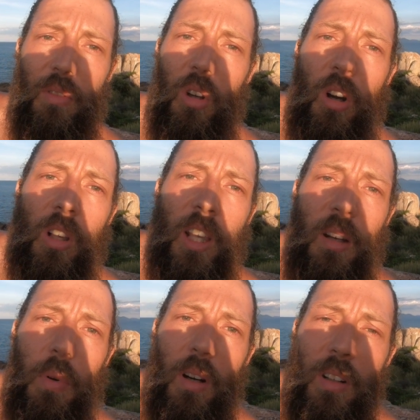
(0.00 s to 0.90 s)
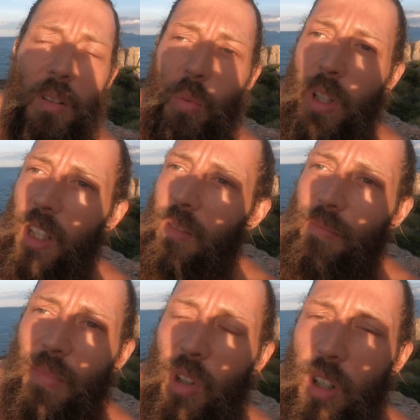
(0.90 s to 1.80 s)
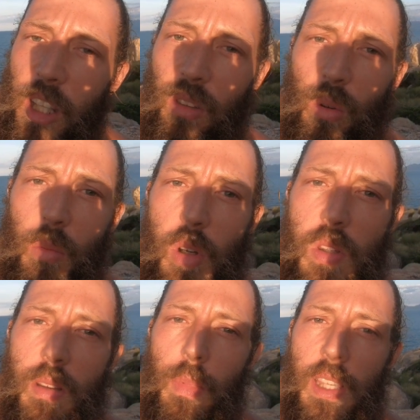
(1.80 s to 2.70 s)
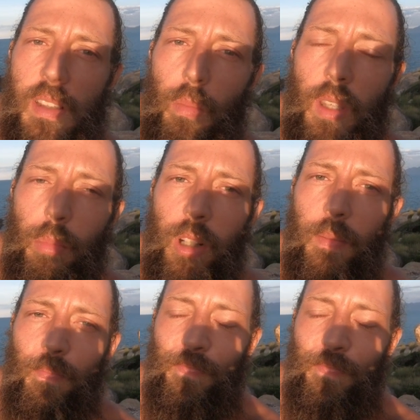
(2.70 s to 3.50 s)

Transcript: talking about it, we connect to the most amazing people